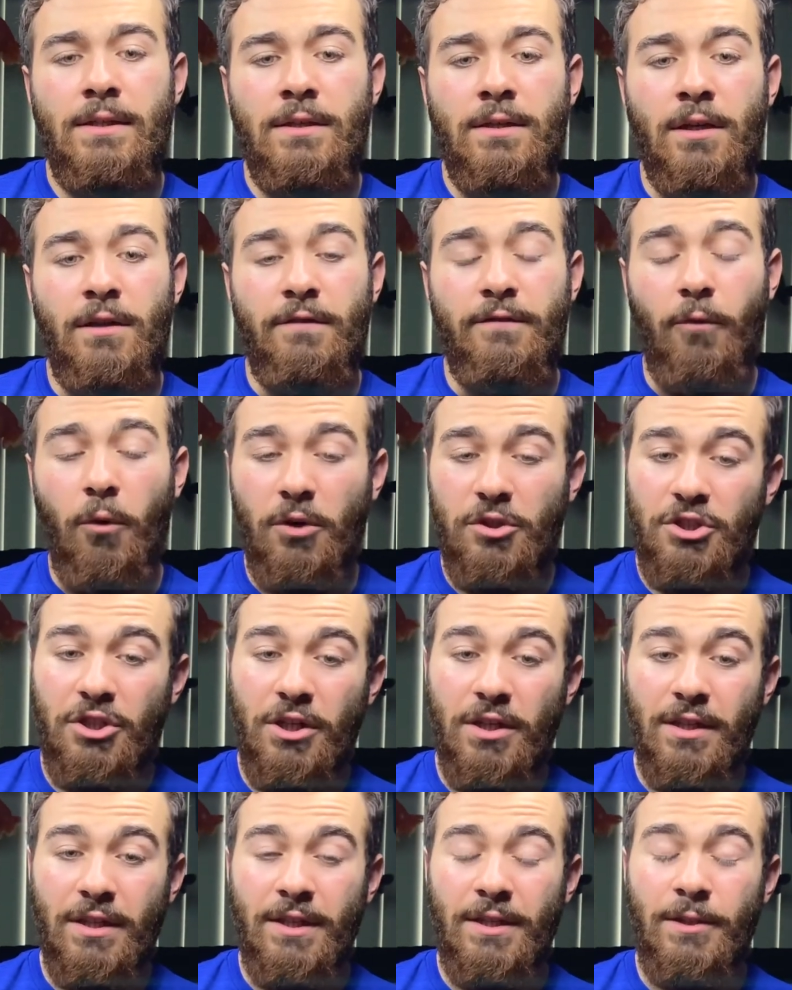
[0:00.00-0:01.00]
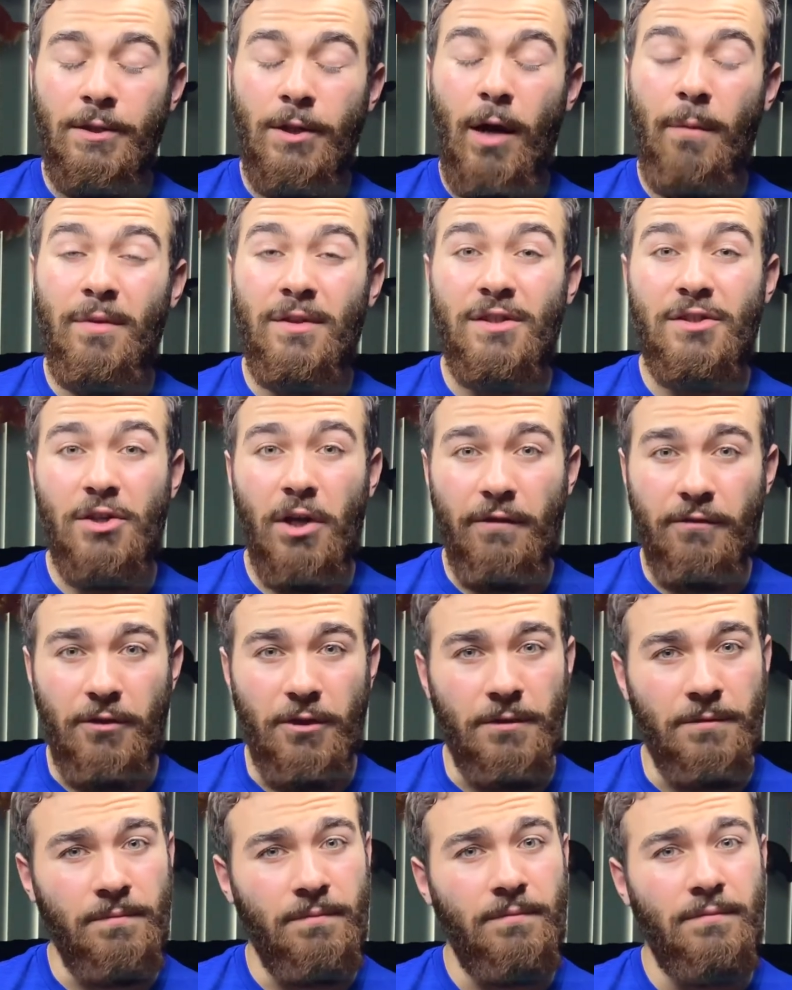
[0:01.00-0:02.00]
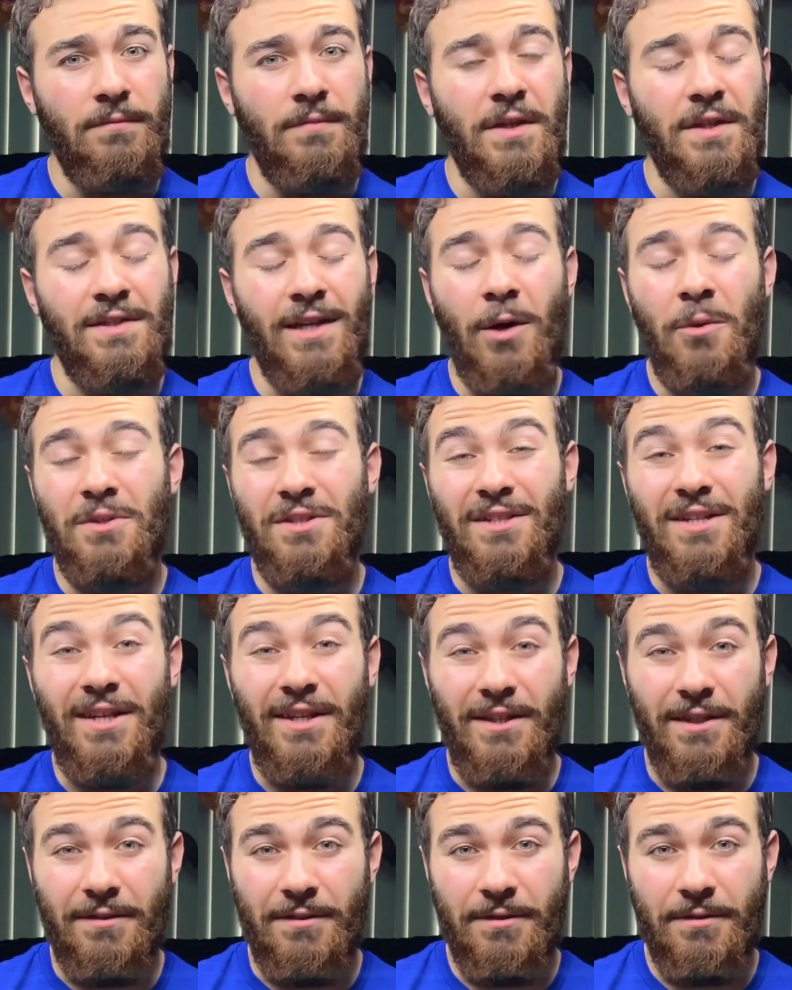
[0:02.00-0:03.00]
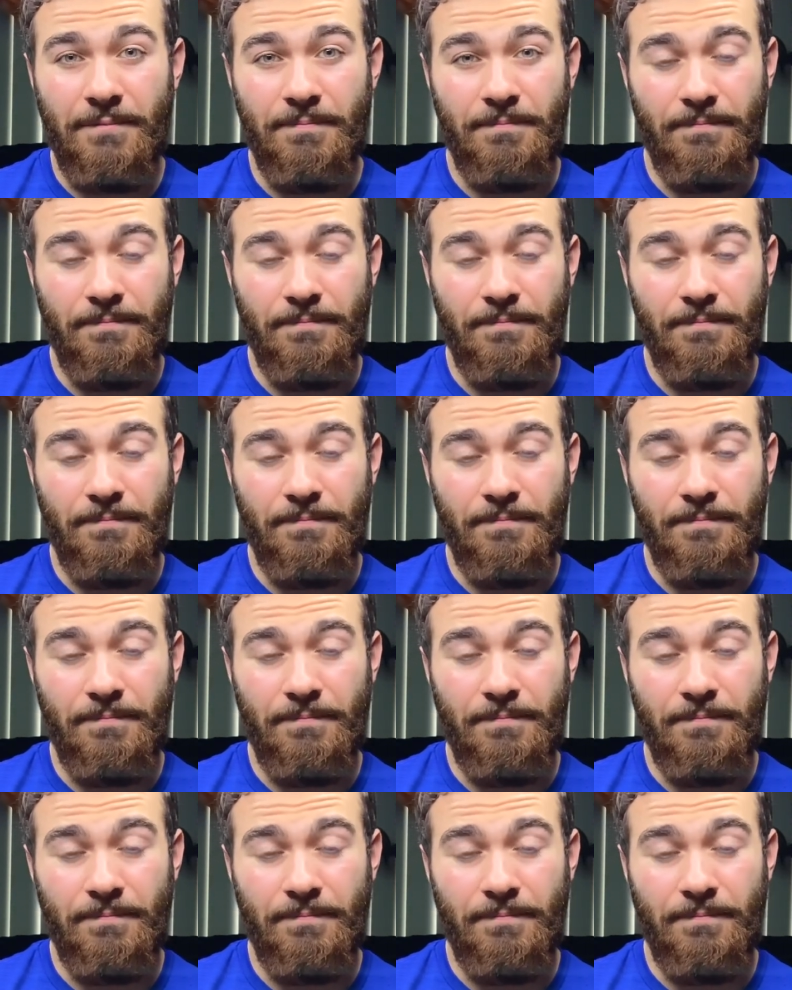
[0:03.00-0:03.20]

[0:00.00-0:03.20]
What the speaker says: Unfortunately, Nubbin suffered because I was an idiot.